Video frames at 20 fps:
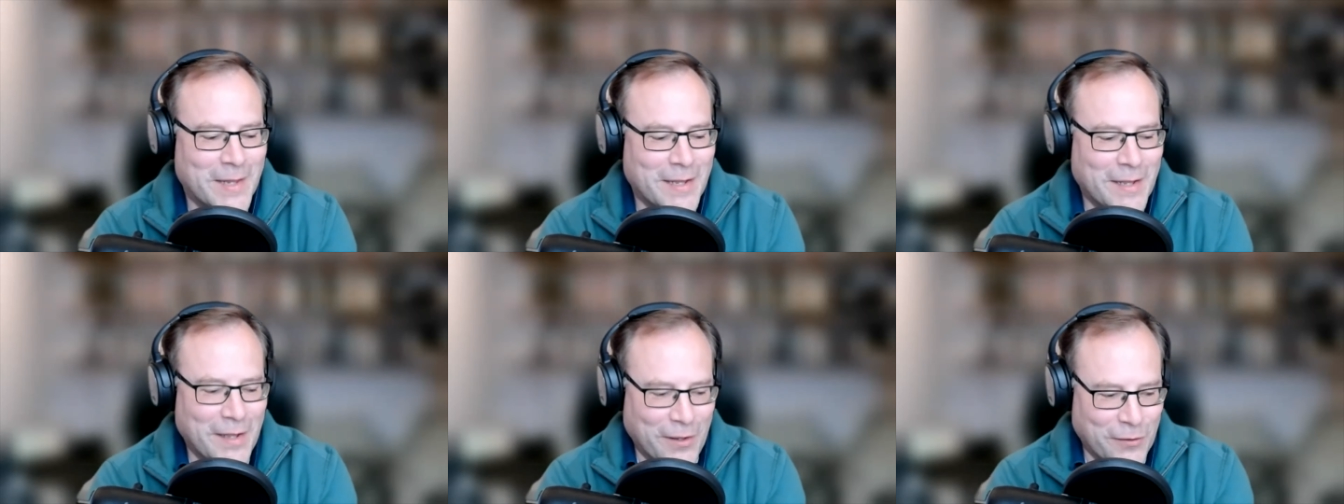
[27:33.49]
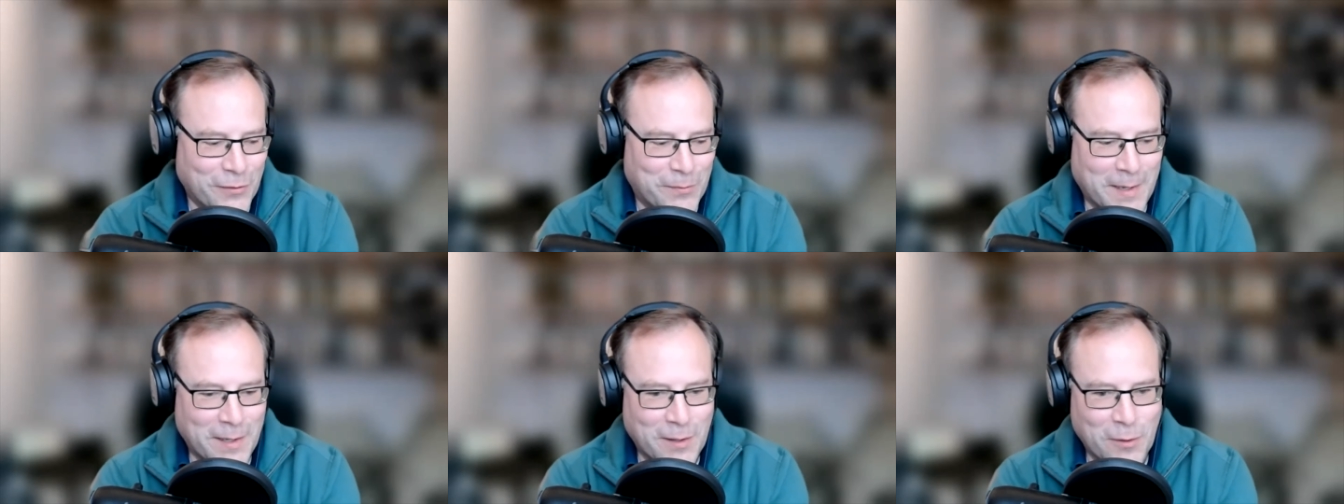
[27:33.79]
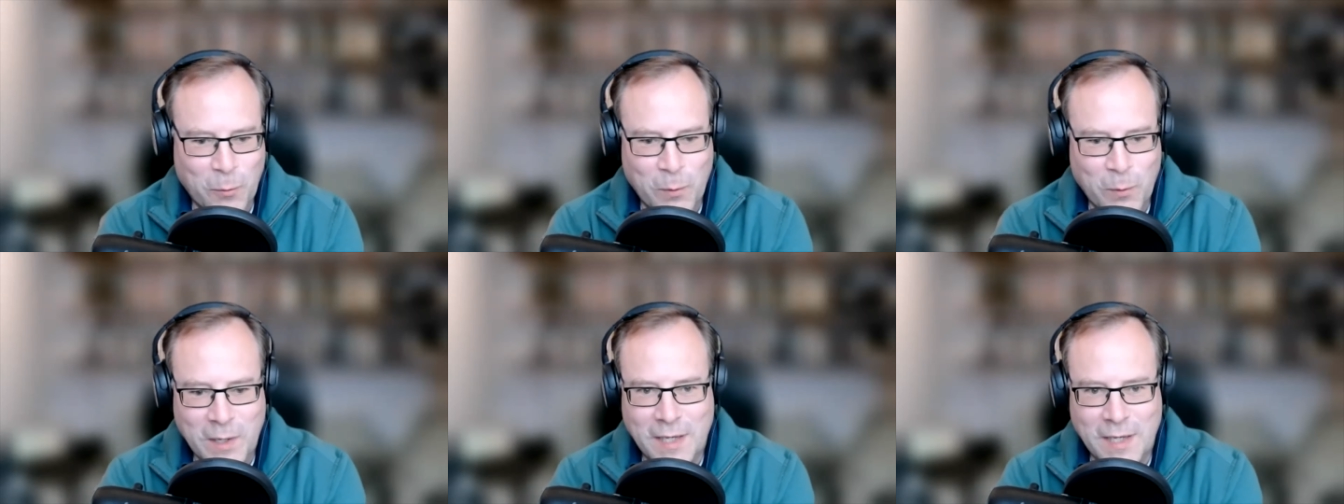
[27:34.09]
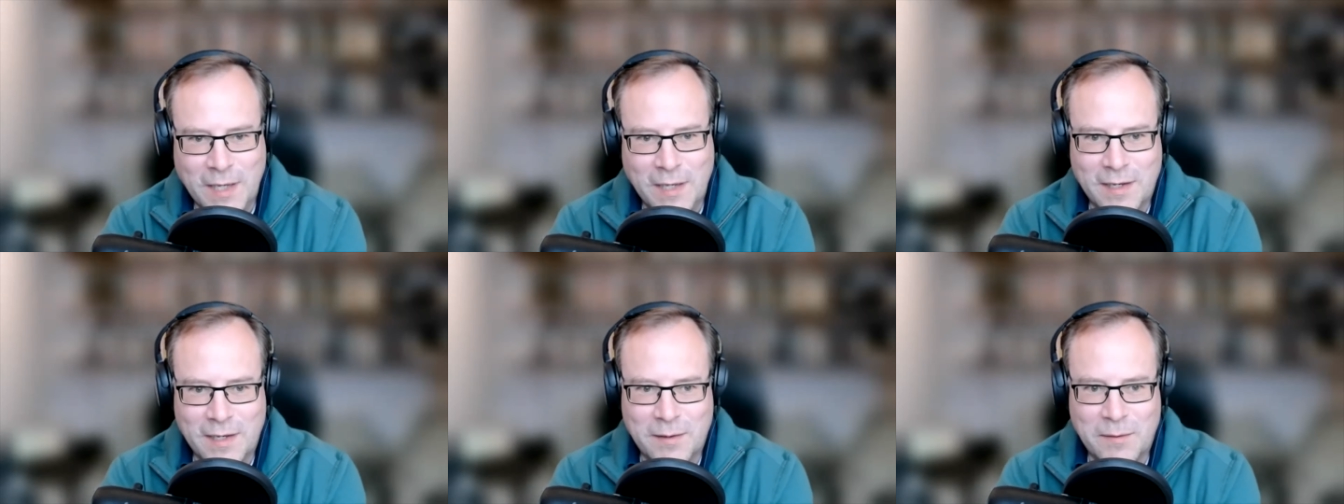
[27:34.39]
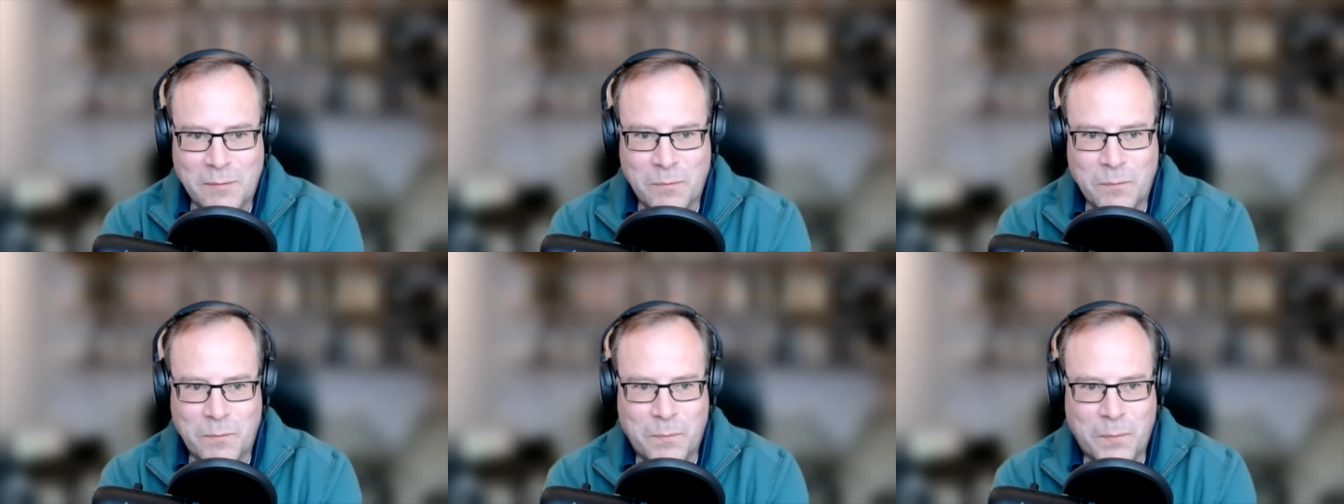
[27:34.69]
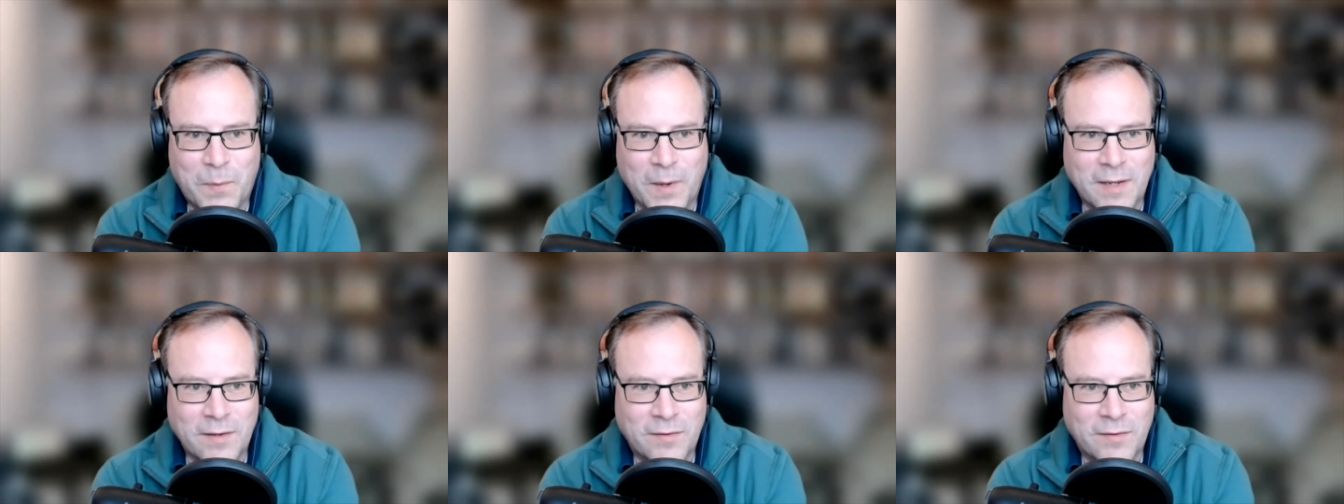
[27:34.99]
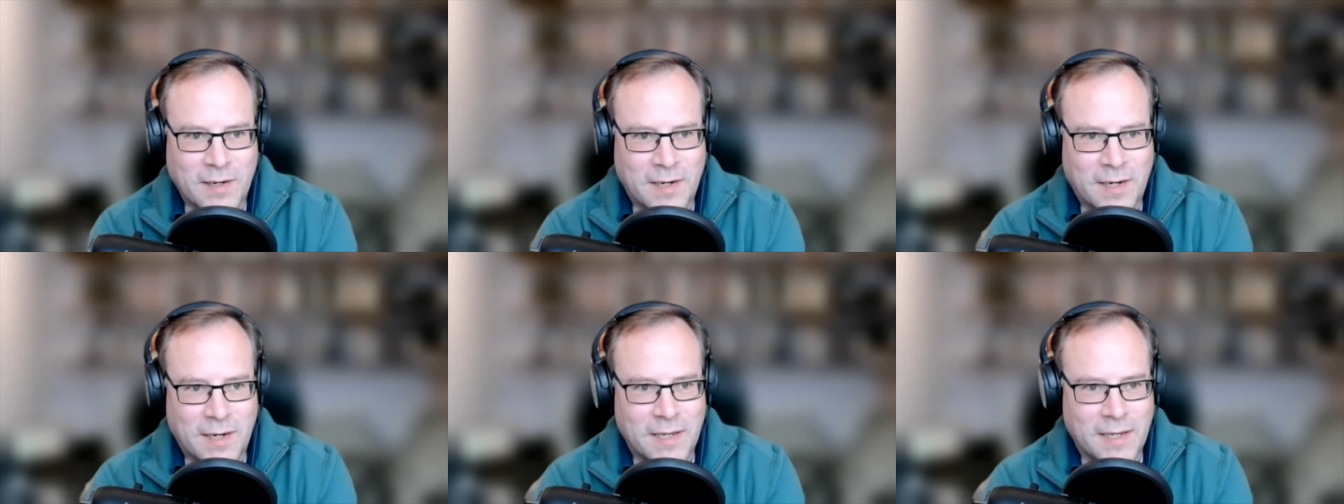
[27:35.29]
spent the week
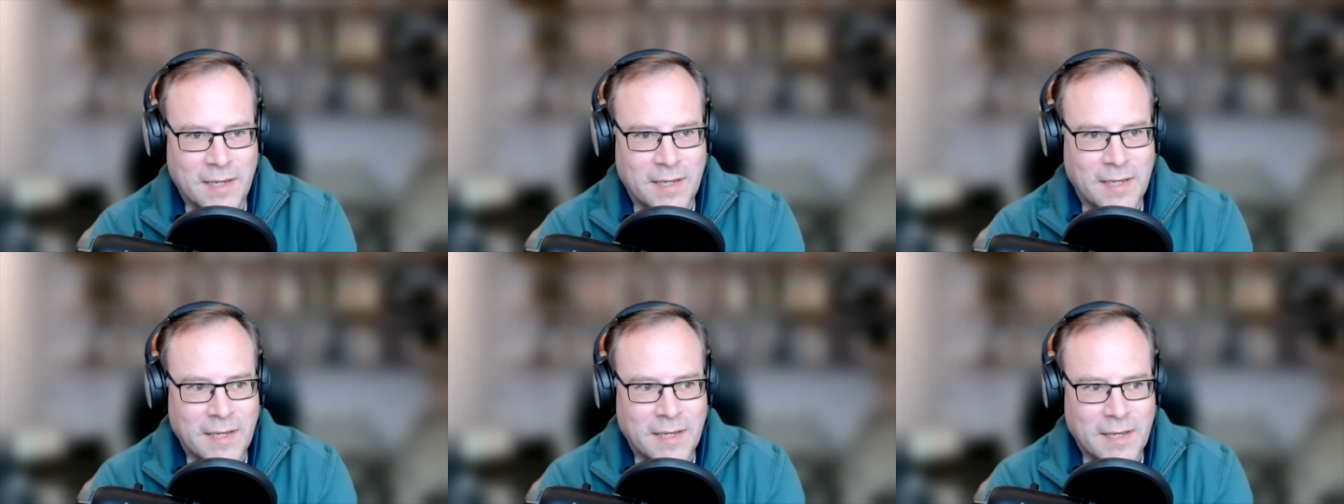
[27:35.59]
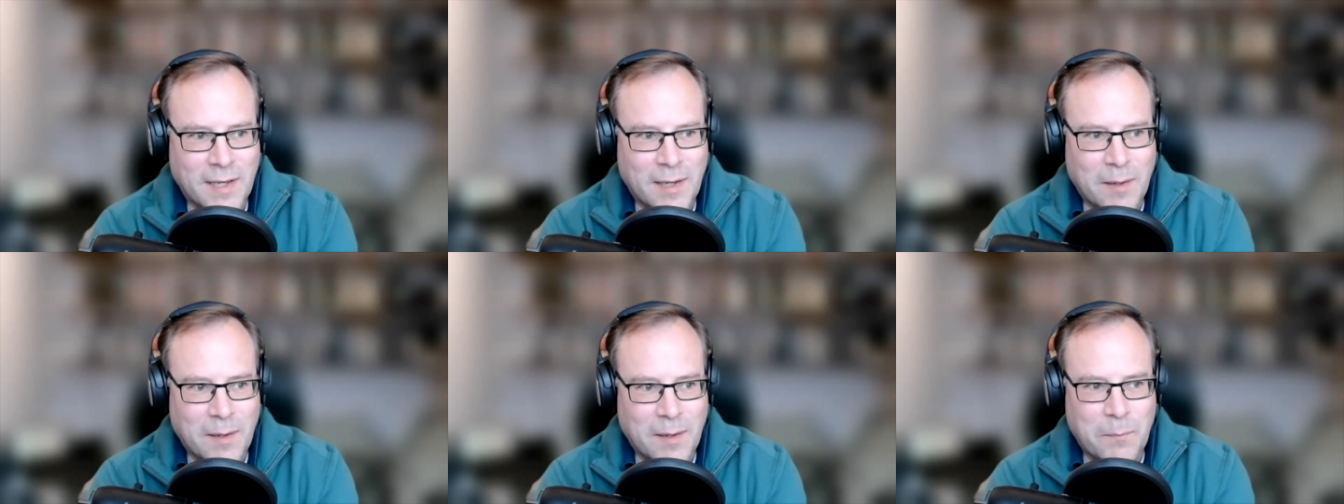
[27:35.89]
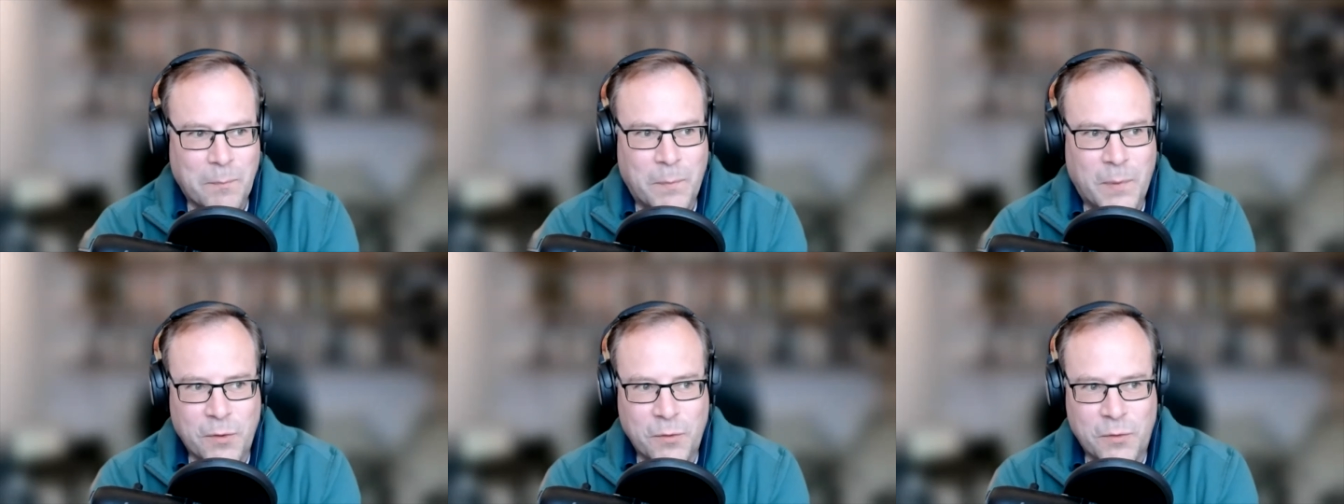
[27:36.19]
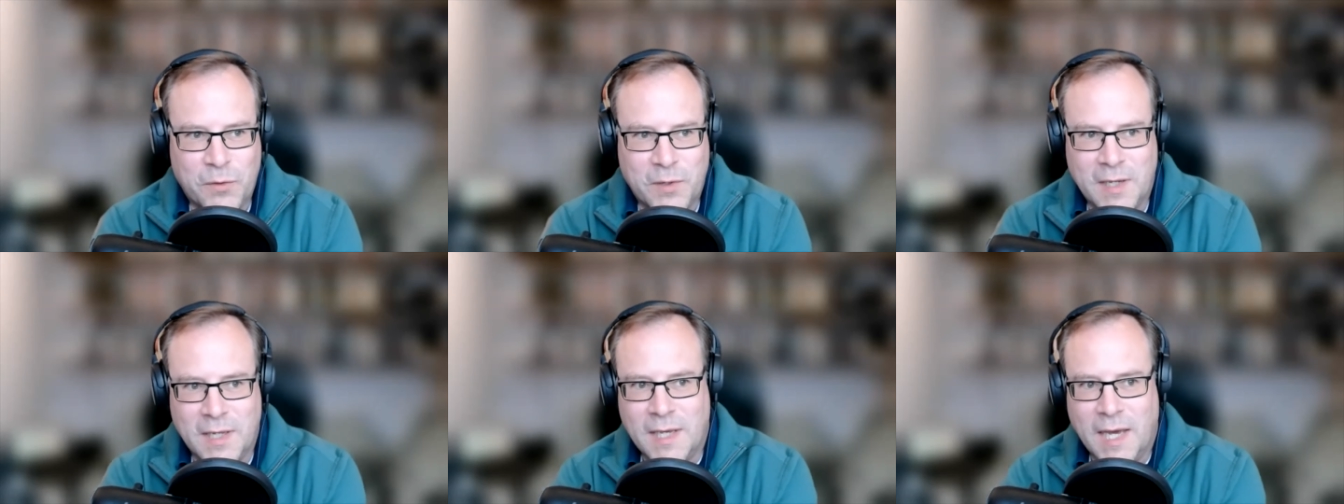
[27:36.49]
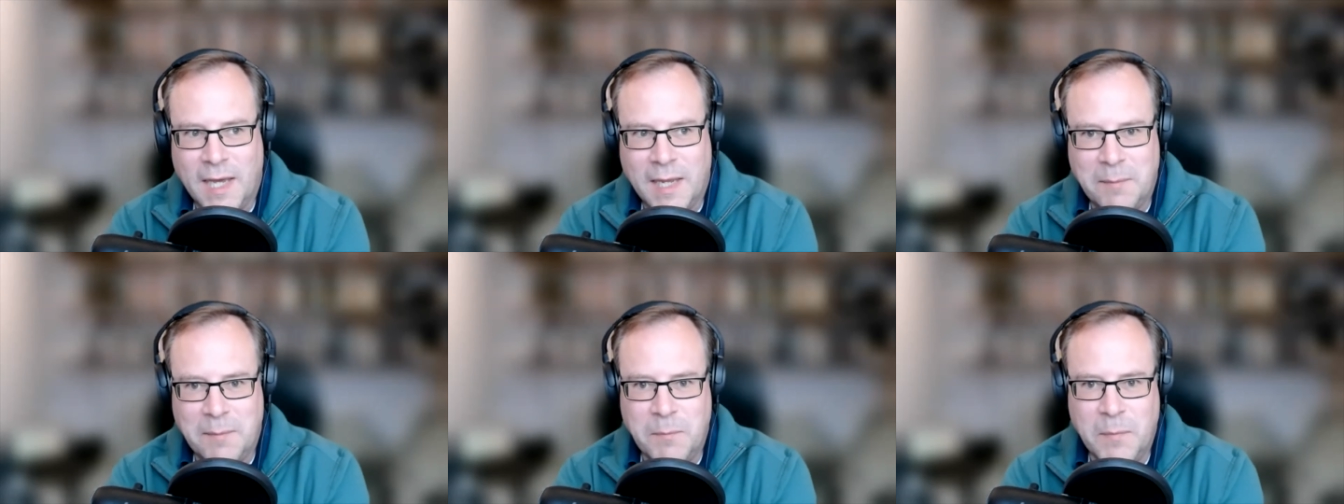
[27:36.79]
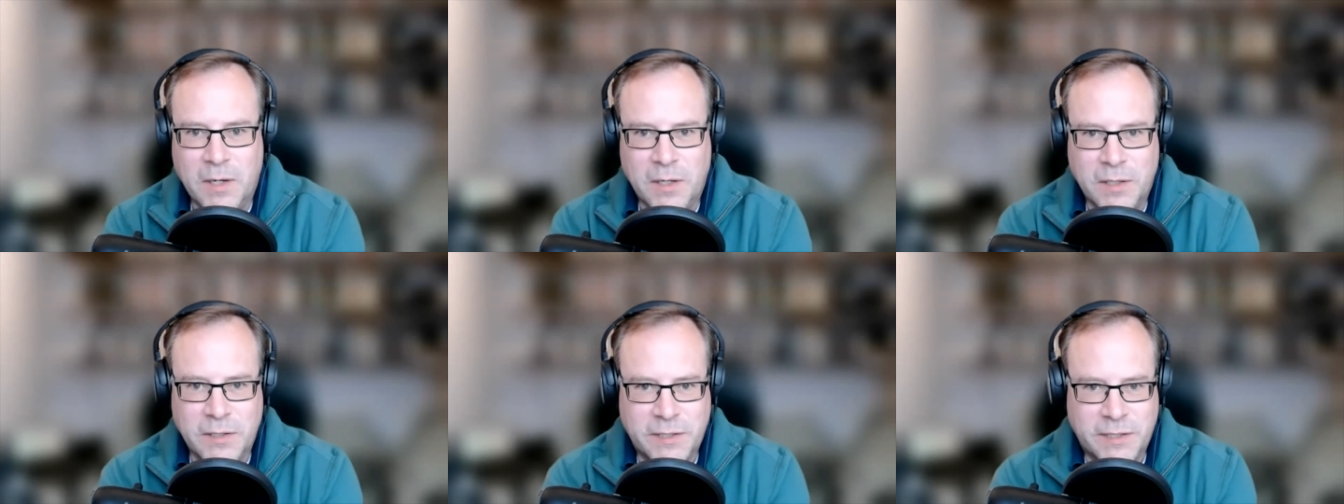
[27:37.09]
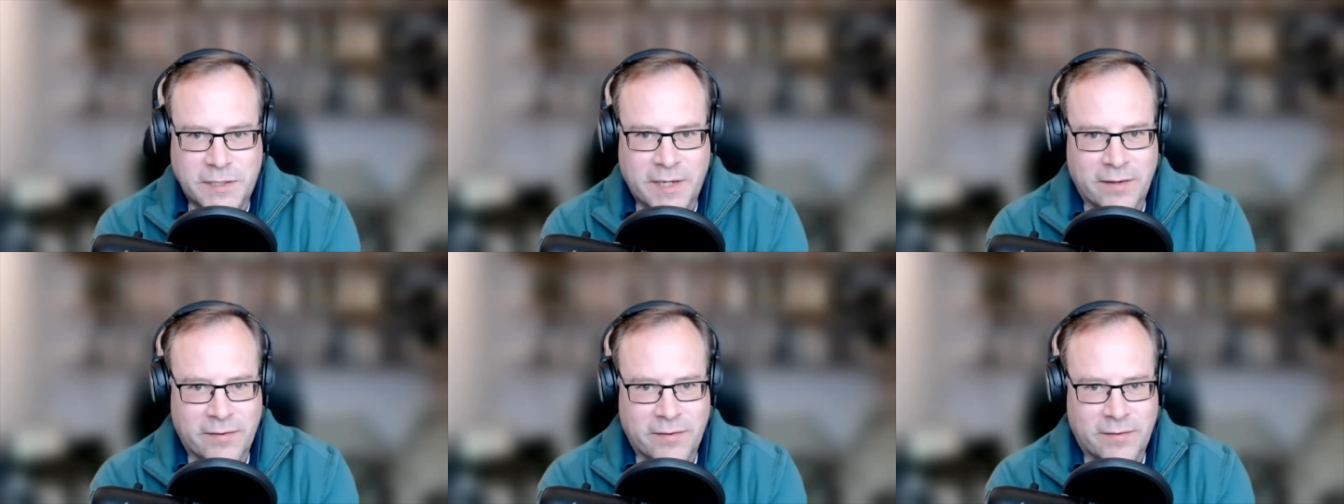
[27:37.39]
basically building a merge
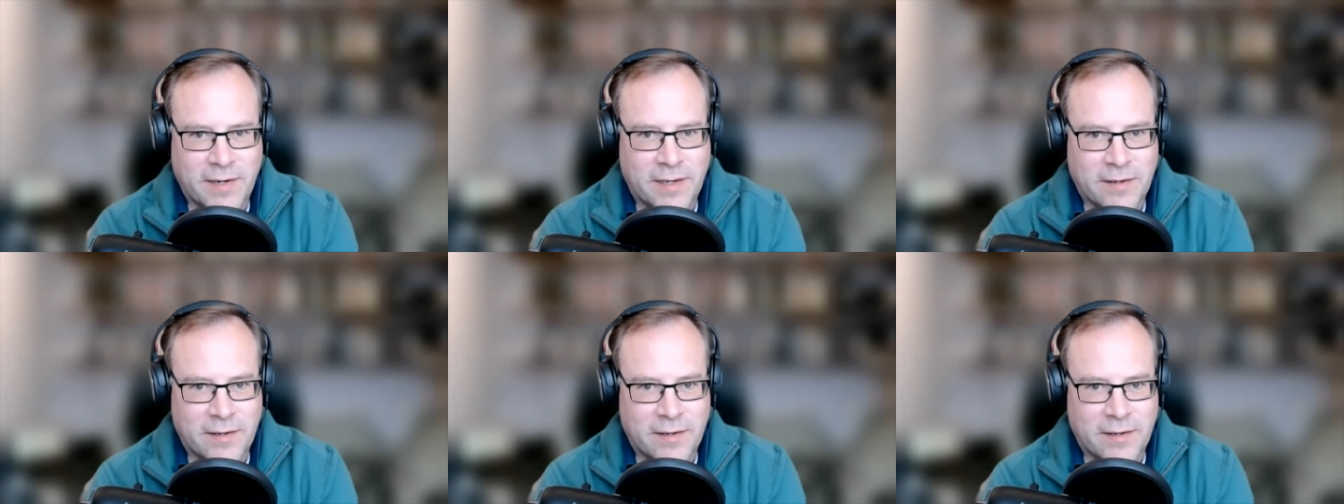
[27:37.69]
test net.